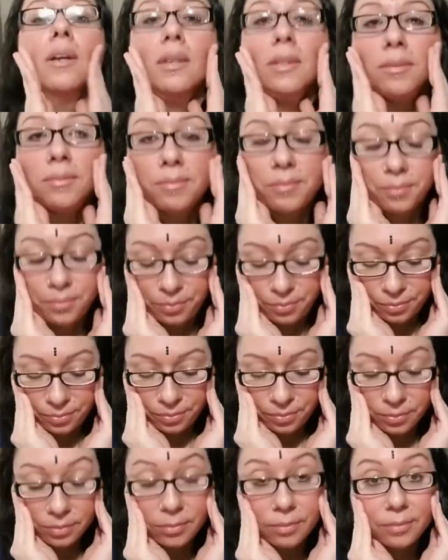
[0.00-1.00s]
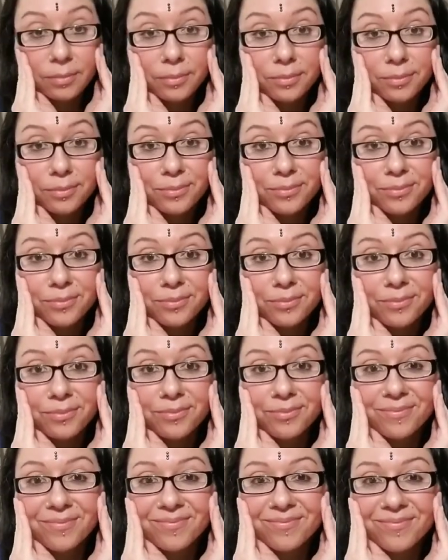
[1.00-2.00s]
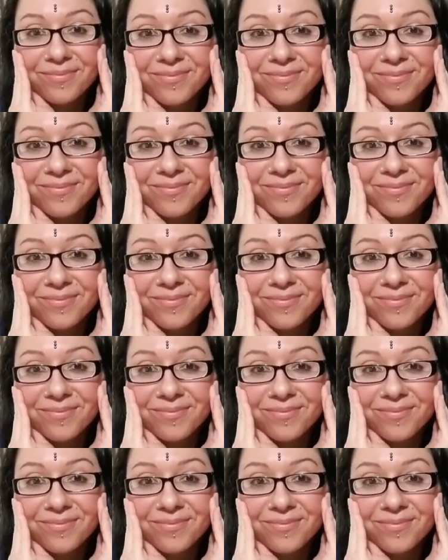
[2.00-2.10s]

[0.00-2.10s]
Nobody speaks.